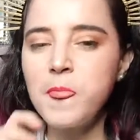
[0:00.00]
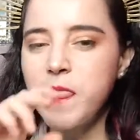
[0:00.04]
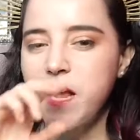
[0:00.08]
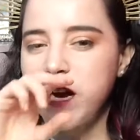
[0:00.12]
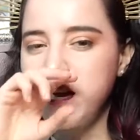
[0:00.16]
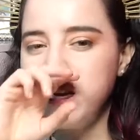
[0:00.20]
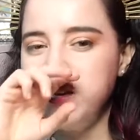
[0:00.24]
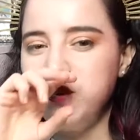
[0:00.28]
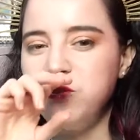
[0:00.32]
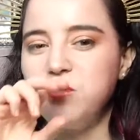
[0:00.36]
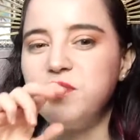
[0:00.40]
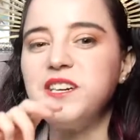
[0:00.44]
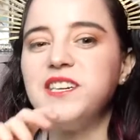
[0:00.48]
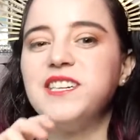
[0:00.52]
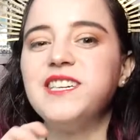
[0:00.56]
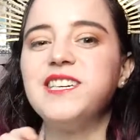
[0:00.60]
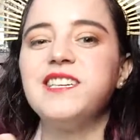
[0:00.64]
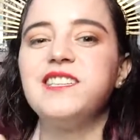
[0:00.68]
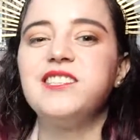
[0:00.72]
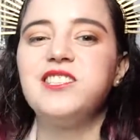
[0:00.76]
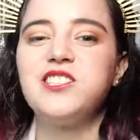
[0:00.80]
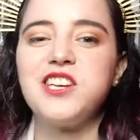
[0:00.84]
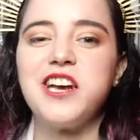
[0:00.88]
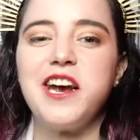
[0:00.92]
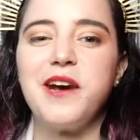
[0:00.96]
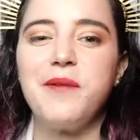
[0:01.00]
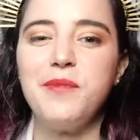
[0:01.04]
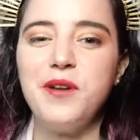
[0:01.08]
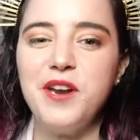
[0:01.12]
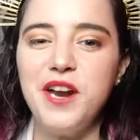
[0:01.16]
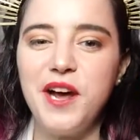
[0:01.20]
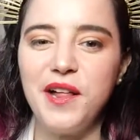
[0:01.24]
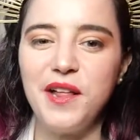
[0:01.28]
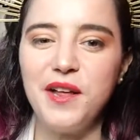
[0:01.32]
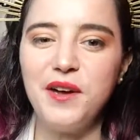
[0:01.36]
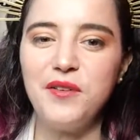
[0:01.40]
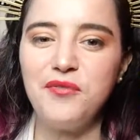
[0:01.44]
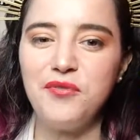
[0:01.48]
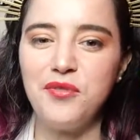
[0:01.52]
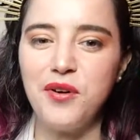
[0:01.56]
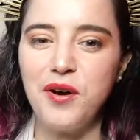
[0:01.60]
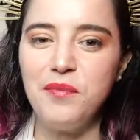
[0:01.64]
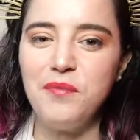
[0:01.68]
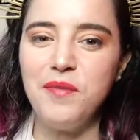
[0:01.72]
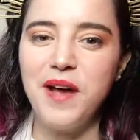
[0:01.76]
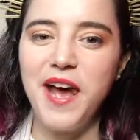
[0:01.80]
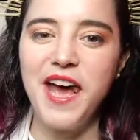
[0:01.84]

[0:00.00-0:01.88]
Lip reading: You can get salmonella from